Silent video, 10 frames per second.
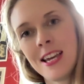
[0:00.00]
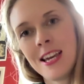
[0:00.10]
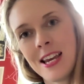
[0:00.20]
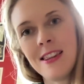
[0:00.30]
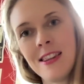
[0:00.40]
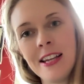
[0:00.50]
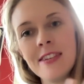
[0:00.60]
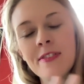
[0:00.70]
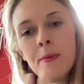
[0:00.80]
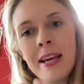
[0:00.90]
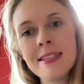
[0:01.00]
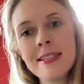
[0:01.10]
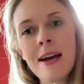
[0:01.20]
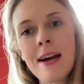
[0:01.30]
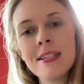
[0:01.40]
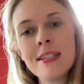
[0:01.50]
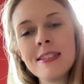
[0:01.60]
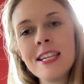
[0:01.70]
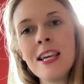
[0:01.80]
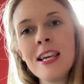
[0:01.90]
in like different ways that I was on
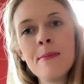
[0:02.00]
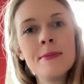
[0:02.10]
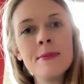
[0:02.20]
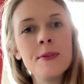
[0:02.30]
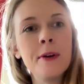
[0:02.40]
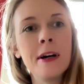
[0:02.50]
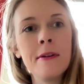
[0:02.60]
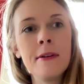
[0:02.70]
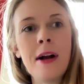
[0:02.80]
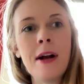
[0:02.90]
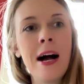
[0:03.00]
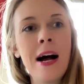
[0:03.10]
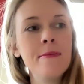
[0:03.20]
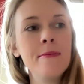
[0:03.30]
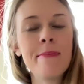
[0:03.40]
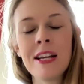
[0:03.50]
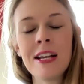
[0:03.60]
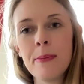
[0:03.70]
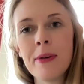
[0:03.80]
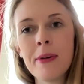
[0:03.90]
teams or was like
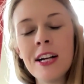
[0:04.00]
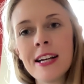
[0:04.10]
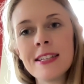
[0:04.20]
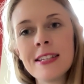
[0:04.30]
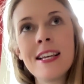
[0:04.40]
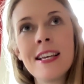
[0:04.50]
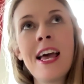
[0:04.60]
managing projects